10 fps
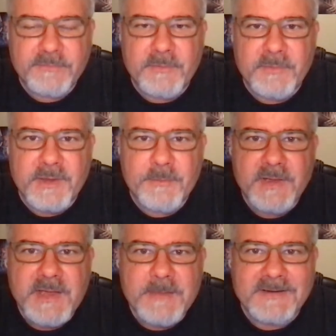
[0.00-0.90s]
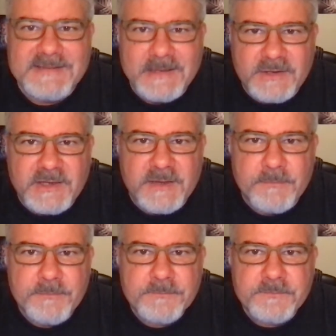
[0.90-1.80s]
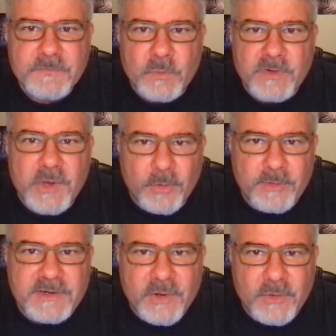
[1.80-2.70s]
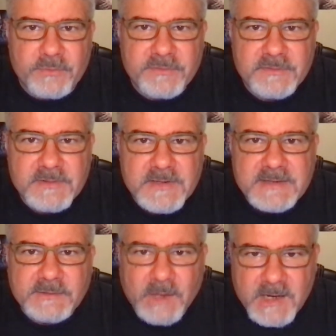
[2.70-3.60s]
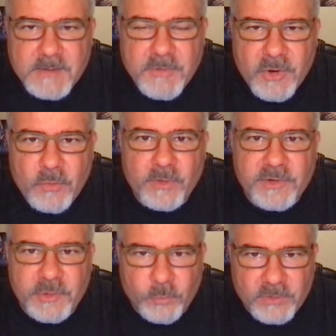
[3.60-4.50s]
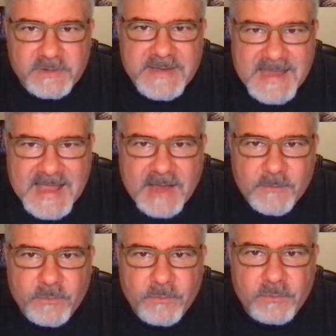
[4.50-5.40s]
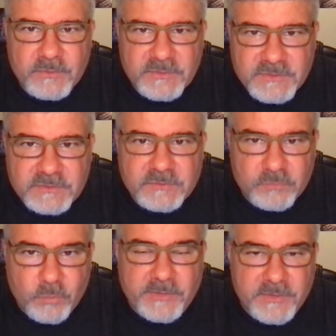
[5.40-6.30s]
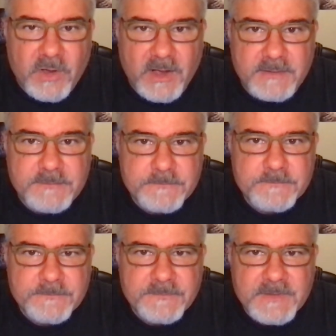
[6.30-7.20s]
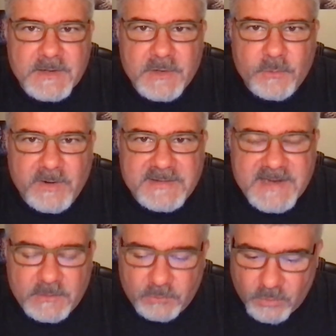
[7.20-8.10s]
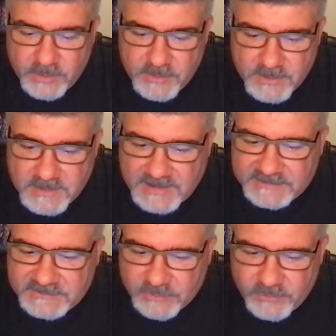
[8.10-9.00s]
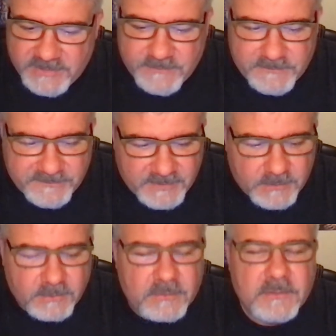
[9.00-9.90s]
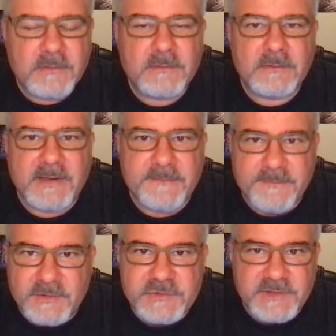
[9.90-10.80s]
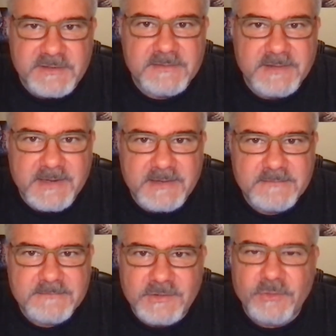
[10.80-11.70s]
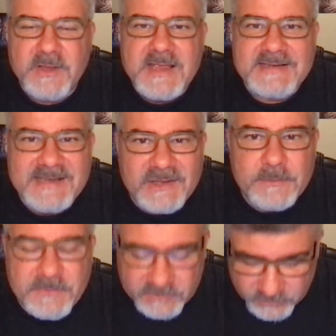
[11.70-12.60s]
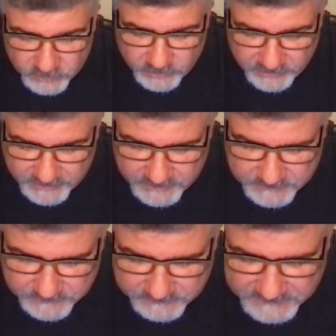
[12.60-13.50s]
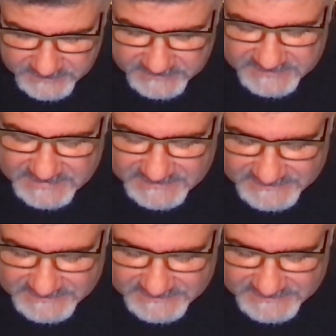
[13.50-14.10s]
from him by telling him what he already knows. Talk about where you're really at with God. Write down, Lord, I don't even feel like functioning today. You know, tell him the truth because he,